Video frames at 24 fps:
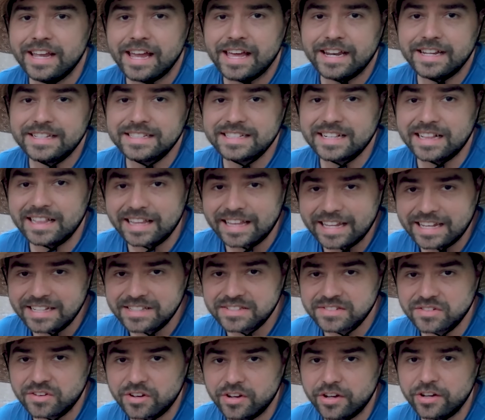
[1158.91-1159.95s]
It is
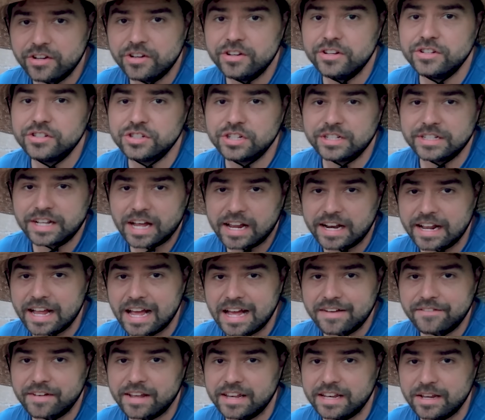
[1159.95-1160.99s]
clean soil, should not
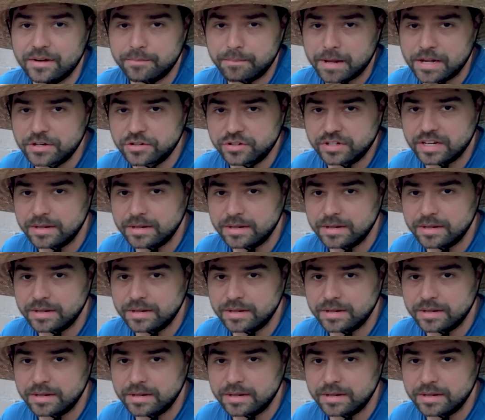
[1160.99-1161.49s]
have any major